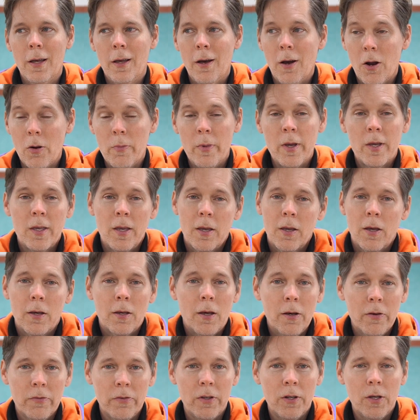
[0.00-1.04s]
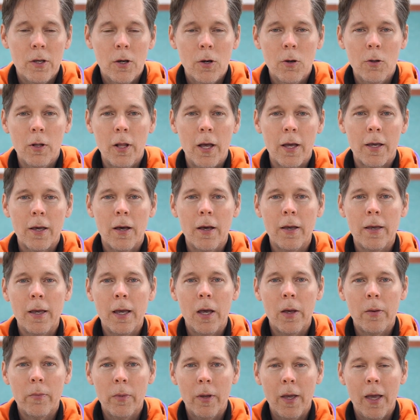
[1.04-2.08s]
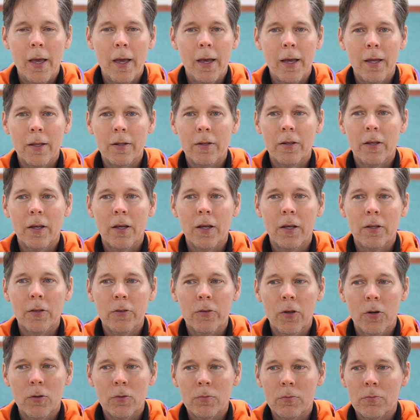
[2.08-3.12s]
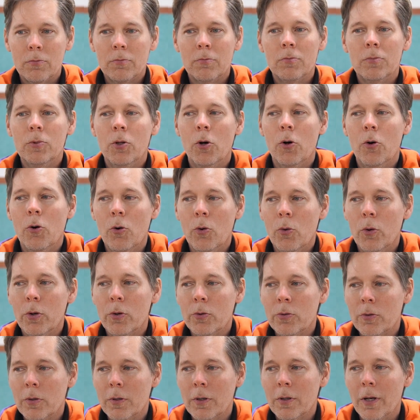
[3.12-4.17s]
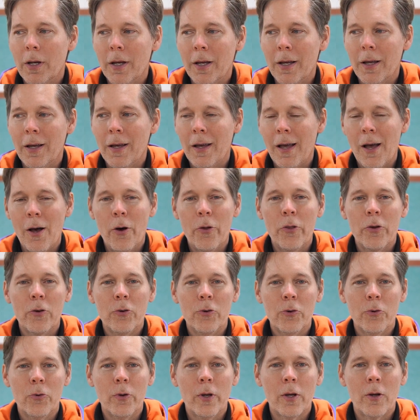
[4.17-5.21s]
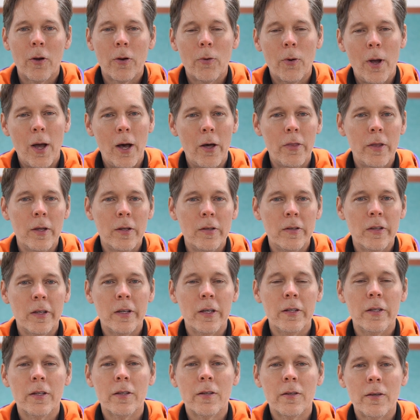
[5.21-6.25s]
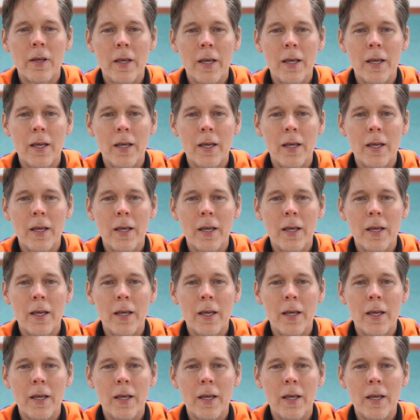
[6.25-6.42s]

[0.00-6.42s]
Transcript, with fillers: are making a video like I am and uh, don't know uh, how they're doing or how they did.